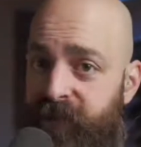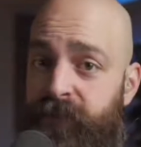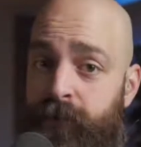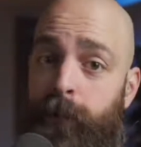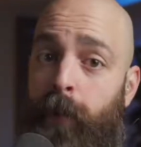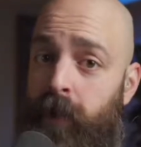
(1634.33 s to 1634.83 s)
This
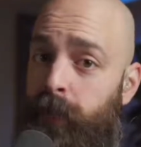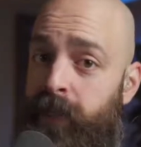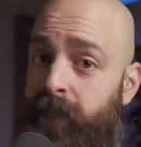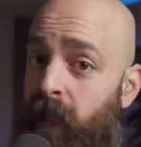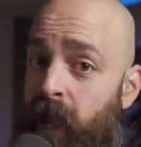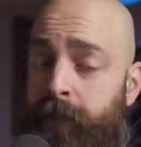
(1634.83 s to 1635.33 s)
is
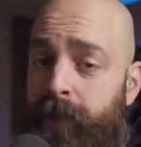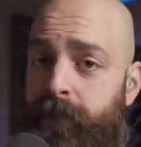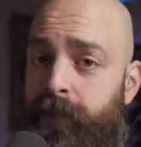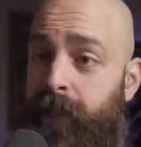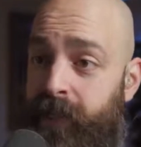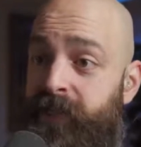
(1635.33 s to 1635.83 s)
remarkably
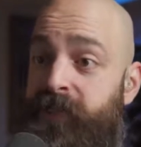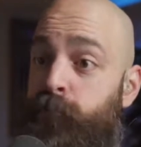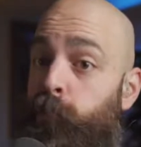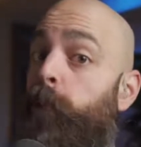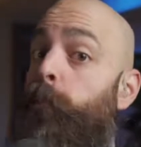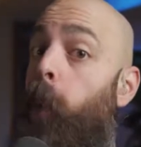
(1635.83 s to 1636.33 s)
common. Like, this
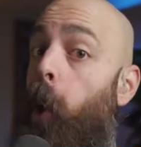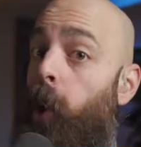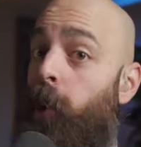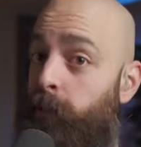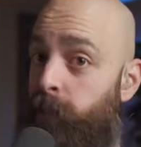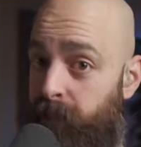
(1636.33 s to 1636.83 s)
is
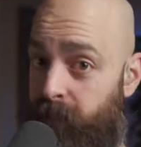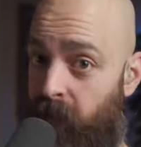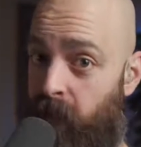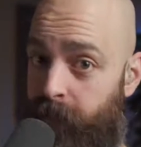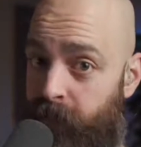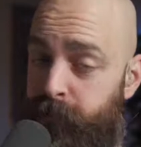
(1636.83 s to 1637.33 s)
remarkably
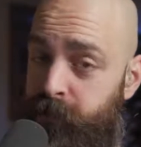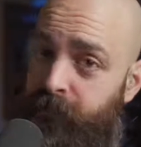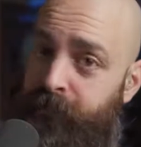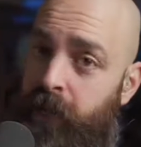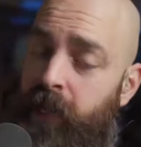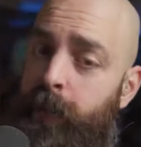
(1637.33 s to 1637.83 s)
common
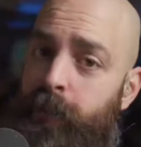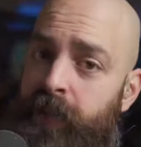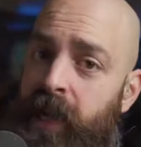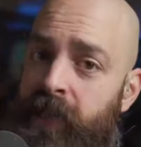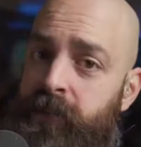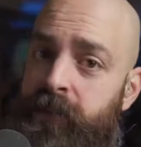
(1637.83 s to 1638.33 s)
using front-end
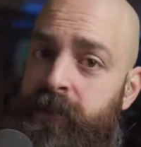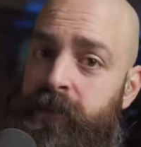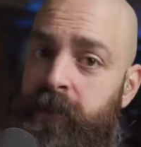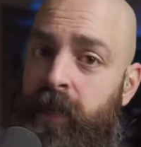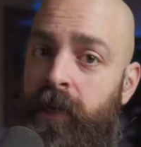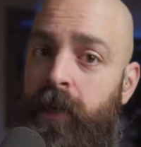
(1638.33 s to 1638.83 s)
protections.